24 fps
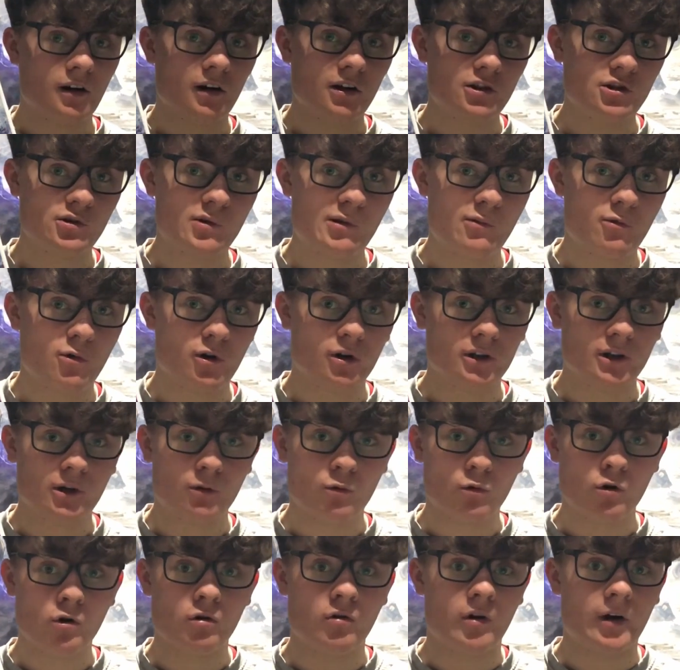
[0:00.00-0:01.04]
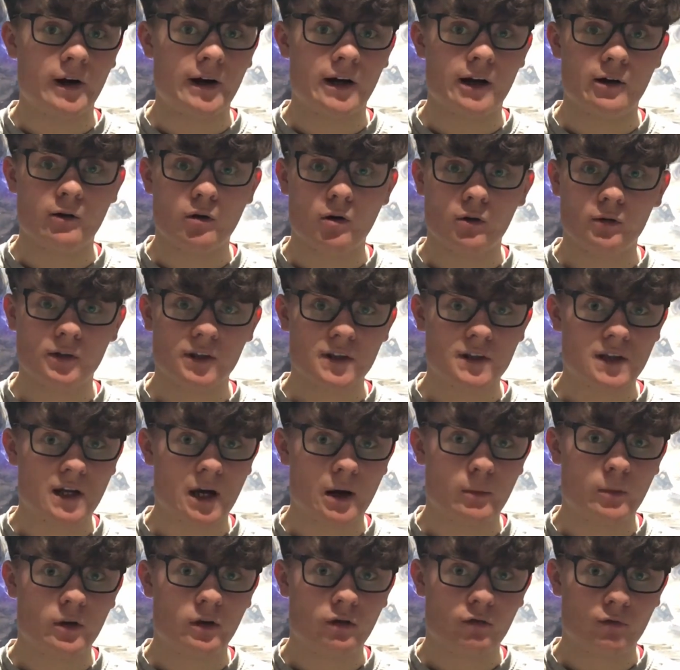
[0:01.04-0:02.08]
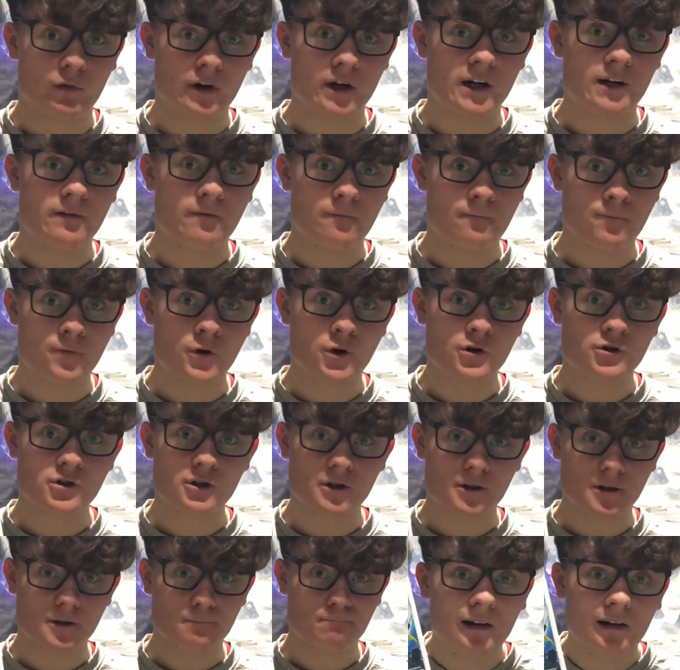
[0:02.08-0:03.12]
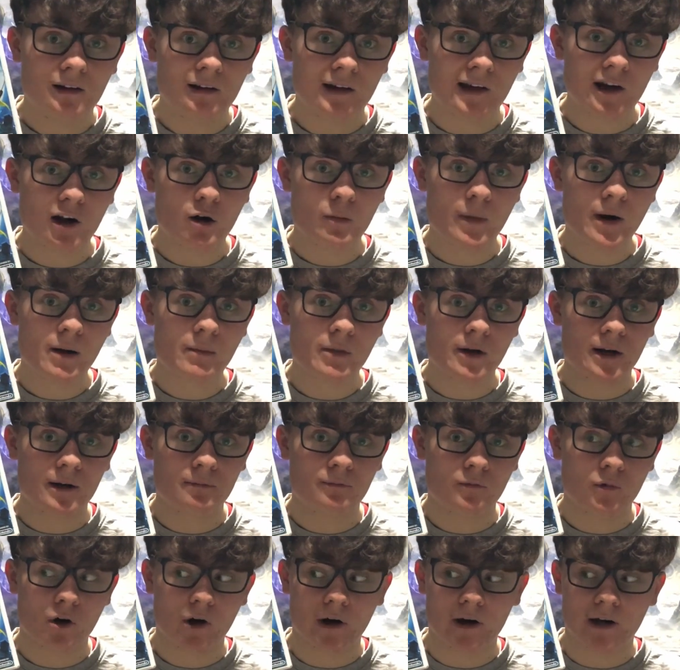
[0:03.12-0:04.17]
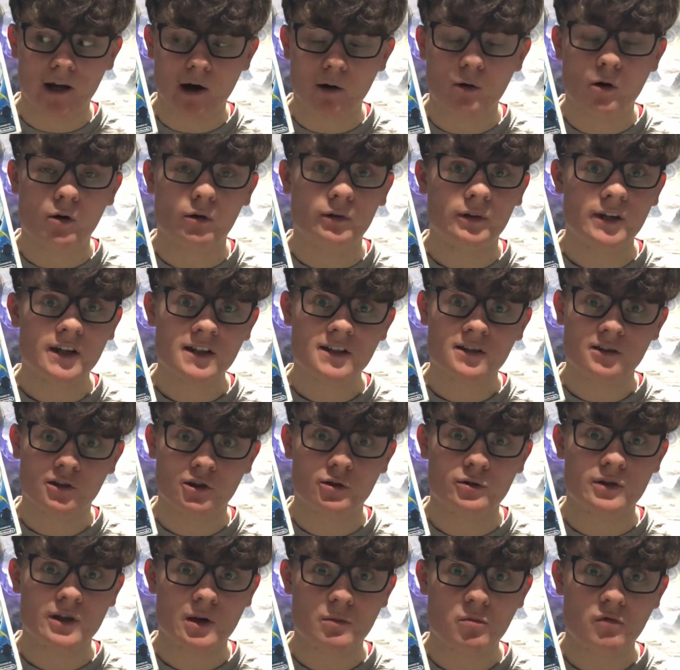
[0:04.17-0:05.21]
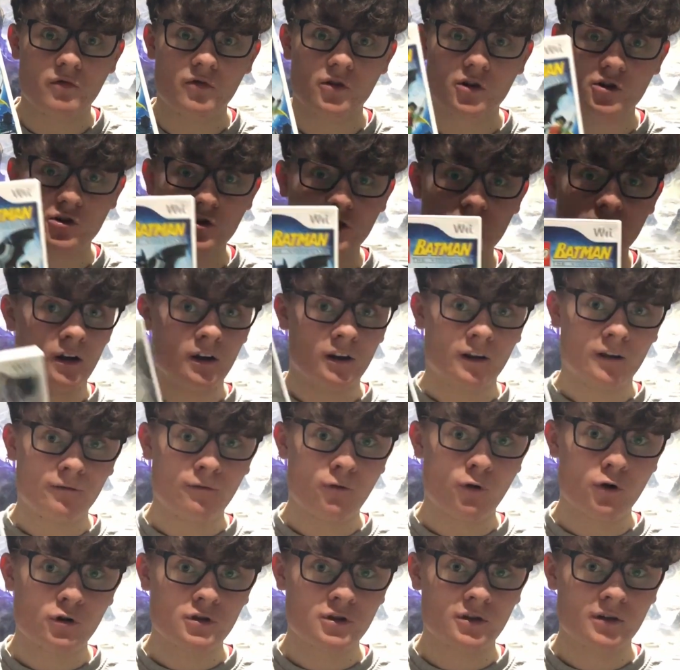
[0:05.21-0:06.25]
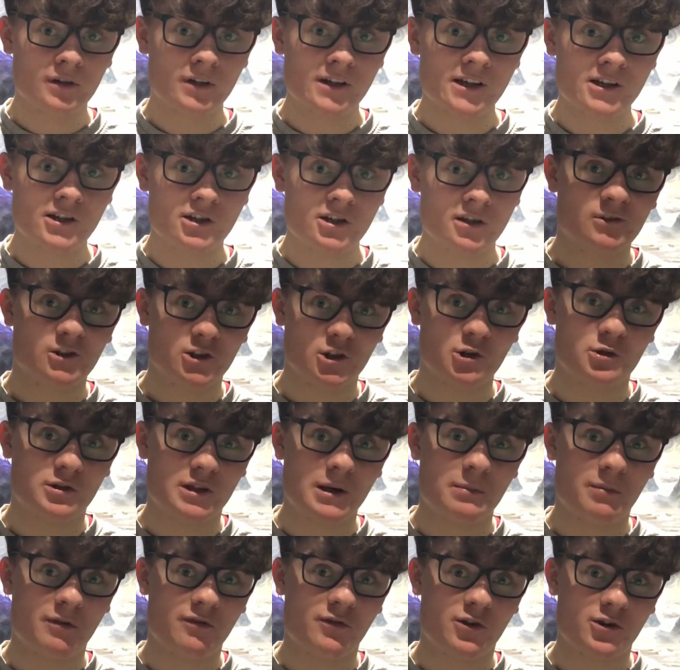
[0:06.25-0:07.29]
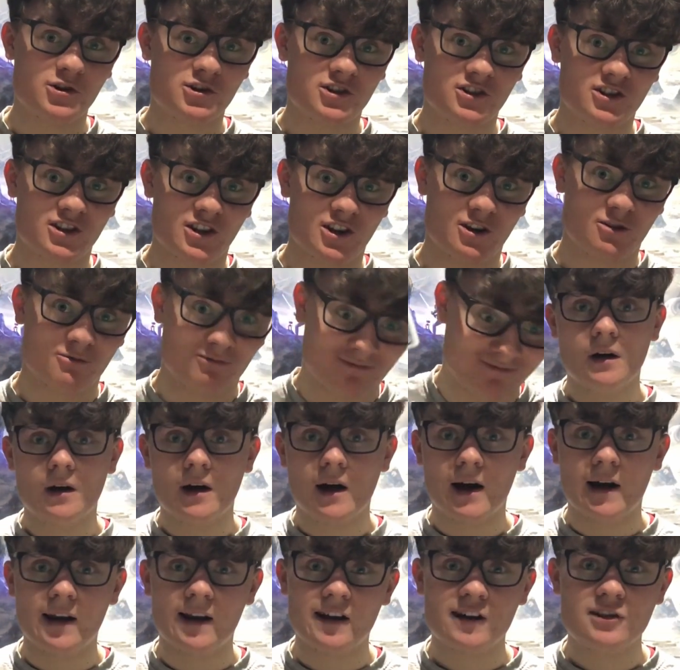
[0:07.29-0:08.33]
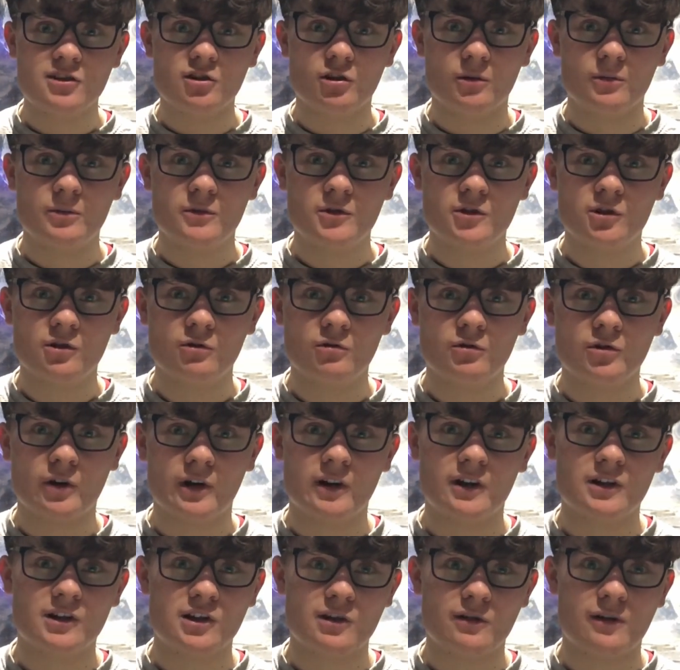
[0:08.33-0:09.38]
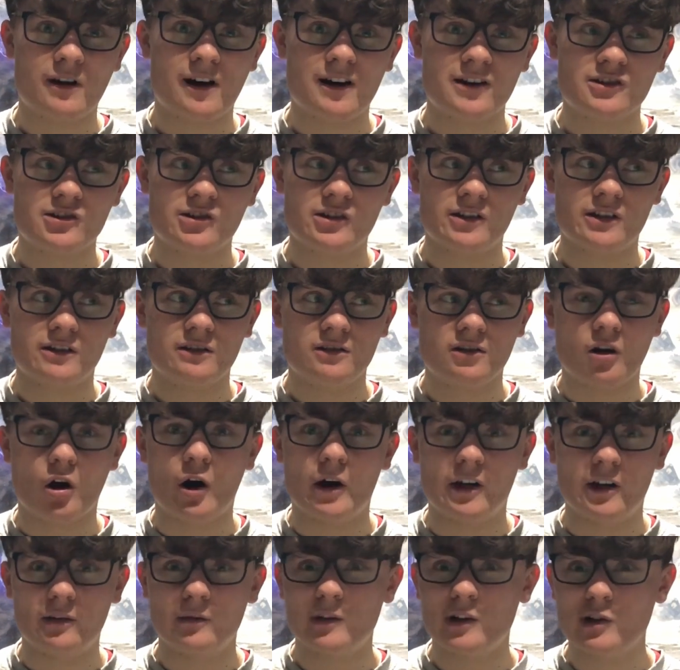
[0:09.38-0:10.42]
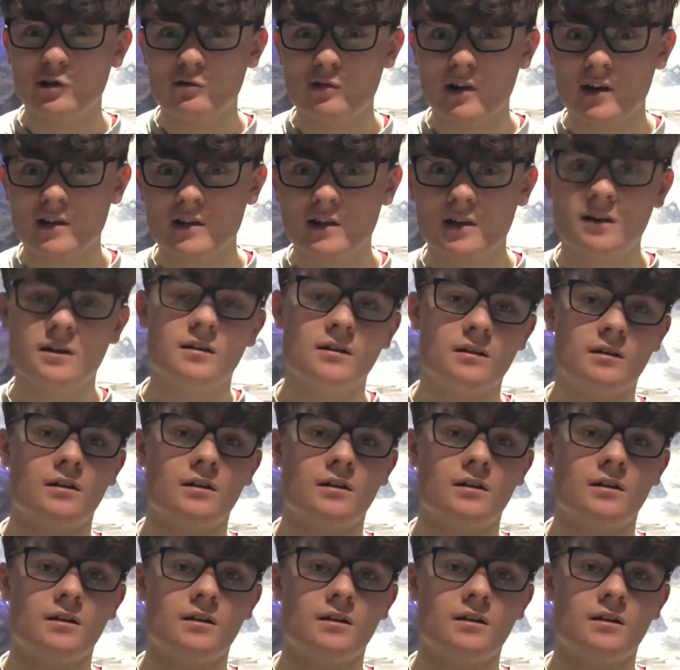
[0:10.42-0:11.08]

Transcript: of Duty World at War, I now own this game in 3 different versions. Lego Batman, I now own this in 2 separate versions. The Force Unleashed, 2 separate versions too. And next up, 2 titles that are actually kind of interesting.